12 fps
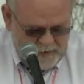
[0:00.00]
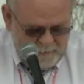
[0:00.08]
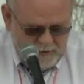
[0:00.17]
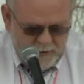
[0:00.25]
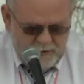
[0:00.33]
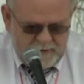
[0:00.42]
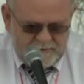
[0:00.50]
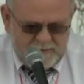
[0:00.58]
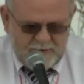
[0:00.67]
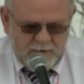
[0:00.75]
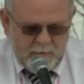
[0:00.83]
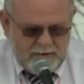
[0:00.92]
But notice
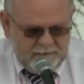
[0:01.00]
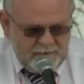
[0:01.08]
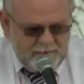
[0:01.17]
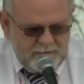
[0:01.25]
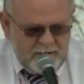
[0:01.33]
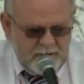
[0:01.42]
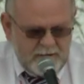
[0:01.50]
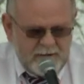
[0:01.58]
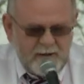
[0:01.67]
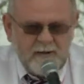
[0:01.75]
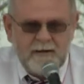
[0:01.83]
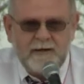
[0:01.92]
that the rights extended to
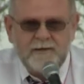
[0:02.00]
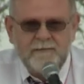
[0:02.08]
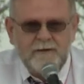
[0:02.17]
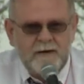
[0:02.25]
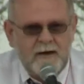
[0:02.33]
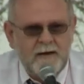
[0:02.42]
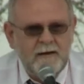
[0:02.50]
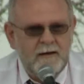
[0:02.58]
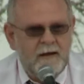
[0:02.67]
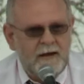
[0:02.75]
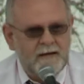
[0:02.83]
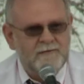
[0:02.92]
the collective cannot
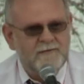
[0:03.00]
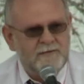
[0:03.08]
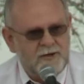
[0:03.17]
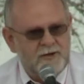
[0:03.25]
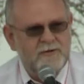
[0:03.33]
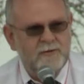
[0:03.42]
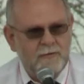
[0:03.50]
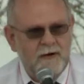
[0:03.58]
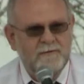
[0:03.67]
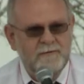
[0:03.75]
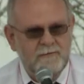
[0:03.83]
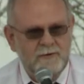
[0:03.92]
exceed the
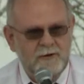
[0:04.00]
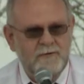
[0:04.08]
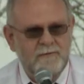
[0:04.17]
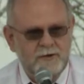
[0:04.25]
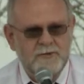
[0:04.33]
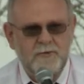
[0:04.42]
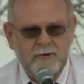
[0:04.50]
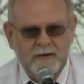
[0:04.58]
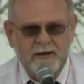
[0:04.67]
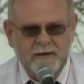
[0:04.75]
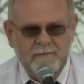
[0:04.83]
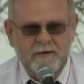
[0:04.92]
rights of the individual
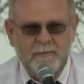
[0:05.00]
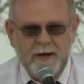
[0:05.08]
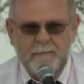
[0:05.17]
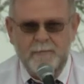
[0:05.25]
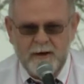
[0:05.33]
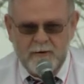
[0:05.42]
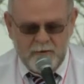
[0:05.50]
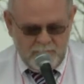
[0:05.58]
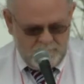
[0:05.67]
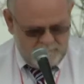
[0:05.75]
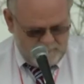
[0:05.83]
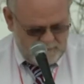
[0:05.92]
that give them that power.
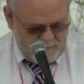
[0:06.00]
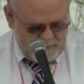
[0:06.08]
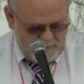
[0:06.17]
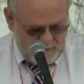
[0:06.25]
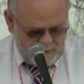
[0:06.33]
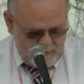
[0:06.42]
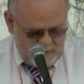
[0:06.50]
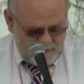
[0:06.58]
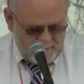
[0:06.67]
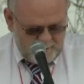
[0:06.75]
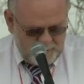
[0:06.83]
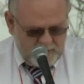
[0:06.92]

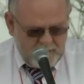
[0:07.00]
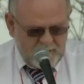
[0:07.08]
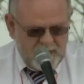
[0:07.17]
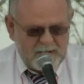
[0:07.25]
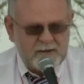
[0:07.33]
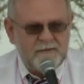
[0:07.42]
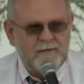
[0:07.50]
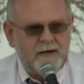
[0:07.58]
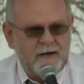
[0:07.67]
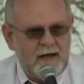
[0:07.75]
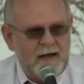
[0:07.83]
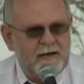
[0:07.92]
The collective
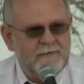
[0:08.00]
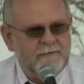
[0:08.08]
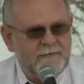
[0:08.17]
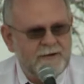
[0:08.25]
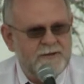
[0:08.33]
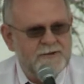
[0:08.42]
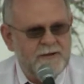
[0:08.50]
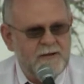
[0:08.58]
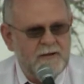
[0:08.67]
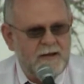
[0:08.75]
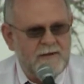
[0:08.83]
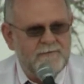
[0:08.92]
cannot infringe on
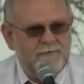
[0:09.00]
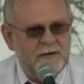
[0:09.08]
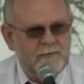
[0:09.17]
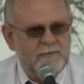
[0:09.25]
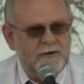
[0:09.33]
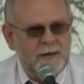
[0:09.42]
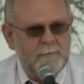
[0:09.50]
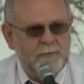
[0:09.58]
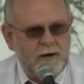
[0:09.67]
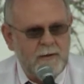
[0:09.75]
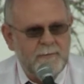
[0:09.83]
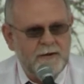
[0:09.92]
the life, liberty, and
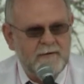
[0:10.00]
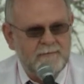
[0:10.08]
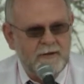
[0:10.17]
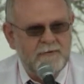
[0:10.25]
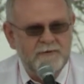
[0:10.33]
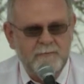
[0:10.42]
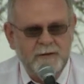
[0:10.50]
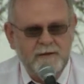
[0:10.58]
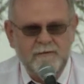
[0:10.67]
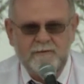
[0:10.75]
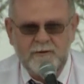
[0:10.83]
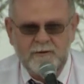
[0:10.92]
property of others
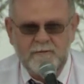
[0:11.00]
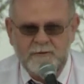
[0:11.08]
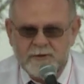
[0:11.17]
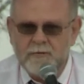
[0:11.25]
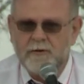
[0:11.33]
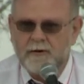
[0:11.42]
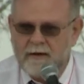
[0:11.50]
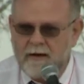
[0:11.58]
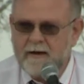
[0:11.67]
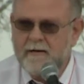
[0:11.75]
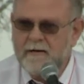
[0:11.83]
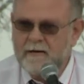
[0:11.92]
because the individual
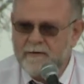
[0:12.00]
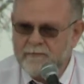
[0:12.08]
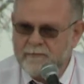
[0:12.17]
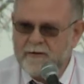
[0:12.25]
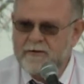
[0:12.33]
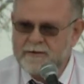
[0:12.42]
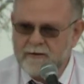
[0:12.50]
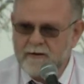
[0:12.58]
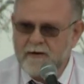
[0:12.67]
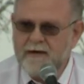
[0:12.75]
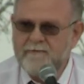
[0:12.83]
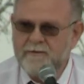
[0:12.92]
cannot infringe on the
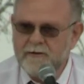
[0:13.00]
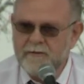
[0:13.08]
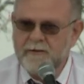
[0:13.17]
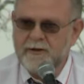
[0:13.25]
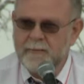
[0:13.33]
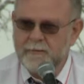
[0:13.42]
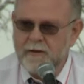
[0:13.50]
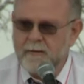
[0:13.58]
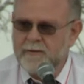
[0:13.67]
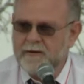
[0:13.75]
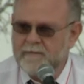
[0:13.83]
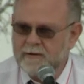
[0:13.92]
life, liberty, and
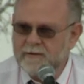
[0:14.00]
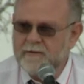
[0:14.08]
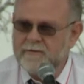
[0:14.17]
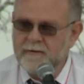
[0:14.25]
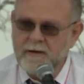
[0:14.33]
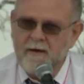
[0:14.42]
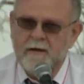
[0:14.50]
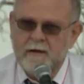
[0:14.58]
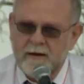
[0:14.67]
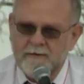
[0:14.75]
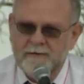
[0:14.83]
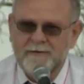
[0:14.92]
property of others.
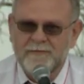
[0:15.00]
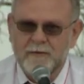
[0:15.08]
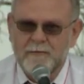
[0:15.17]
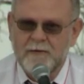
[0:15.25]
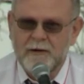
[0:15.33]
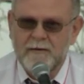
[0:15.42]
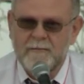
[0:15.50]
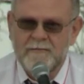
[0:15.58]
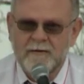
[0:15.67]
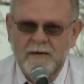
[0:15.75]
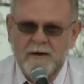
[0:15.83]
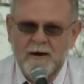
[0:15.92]
I think
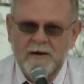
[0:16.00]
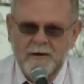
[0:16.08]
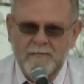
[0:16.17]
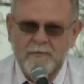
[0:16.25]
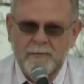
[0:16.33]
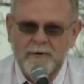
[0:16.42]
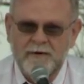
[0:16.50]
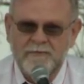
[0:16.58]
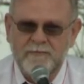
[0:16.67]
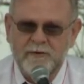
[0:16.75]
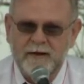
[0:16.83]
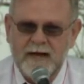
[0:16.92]
sometimes our government has
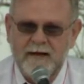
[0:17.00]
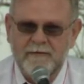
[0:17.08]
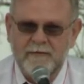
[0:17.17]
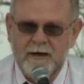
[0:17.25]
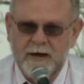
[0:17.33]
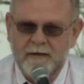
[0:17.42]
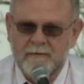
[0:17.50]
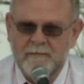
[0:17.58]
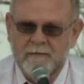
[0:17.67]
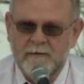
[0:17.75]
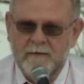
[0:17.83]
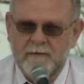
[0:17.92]
forgotten that.
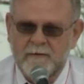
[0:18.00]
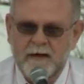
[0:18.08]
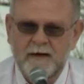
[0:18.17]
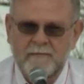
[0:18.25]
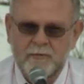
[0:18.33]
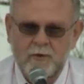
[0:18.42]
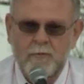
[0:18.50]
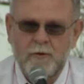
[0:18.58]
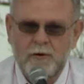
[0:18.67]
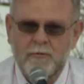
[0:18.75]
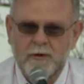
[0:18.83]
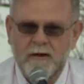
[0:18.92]
They have no
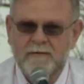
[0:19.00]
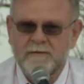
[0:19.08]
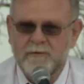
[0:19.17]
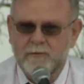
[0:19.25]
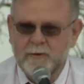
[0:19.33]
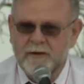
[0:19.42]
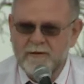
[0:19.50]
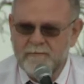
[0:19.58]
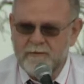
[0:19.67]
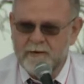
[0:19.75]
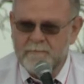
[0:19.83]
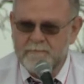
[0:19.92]
more rights than we
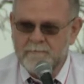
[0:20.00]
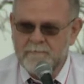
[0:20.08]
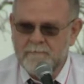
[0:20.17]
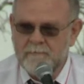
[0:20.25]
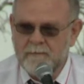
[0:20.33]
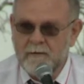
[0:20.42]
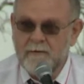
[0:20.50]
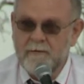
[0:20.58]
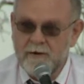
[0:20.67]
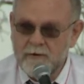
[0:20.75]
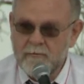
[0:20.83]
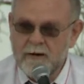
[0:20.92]
give them.
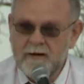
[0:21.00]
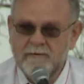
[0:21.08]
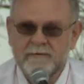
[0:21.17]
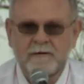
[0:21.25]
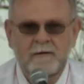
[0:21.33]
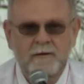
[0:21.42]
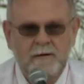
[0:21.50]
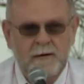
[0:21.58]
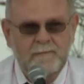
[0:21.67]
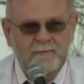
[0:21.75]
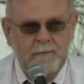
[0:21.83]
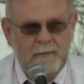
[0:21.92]
Their rights
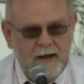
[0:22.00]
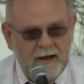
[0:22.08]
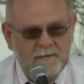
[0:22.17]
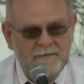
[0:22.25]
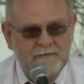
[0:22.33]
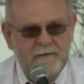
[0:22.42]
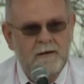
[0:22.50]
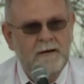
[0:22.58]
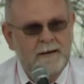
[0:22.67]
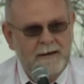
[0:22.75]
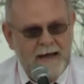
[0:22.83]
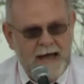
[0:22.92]
come from us,
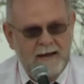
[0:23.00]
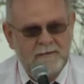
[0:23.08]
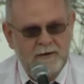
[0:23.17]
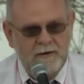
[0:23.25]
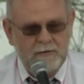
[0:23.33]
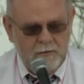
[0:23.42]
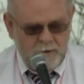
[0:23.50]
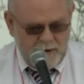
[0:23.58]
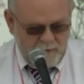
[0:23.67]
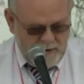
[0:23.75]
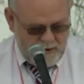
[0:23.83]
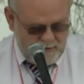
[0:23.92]
not the other way
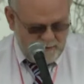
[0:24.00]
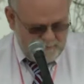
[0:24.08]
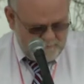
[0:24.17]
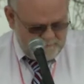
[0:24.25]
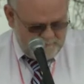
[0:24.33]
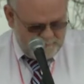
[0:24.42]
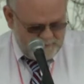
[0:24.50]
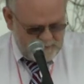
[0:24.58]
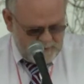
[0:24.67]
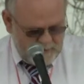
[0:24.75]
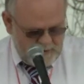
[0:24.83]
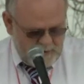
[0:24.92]
around.
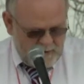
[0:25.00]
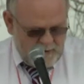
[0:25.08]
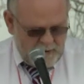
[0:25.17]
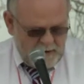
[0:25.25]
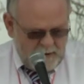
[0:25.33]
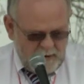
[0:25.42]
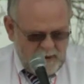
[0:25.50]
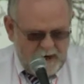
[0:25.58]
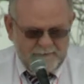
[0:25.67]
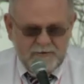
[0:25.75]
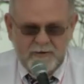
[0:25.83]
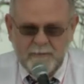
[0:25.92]

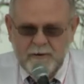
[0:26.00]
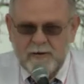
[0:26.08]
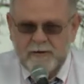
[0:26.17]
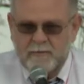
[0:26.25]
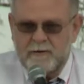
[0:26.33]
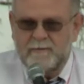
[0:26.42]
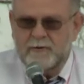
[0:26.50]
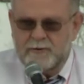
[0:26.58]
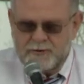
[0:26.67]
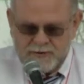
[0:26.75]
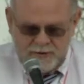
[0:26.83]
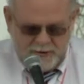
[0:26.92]
After the American
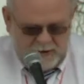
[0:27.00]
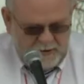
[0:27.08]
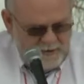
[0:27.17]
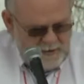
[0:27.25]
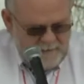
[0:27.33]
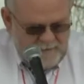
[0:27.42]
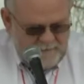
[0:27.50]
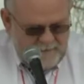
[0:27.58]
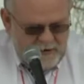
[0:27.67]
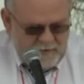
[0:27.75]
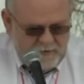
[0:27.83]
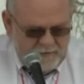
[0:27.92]
Revolution, the
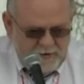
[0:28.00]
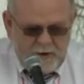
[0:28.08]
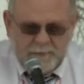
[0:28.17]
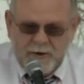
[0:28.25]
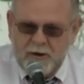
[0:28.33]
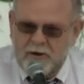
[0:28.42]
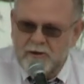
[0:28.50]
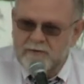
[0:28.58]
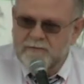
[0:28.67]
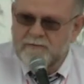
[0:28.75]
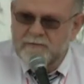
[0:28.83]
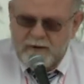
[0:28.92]
founders set up the
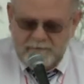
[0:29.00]
Articles of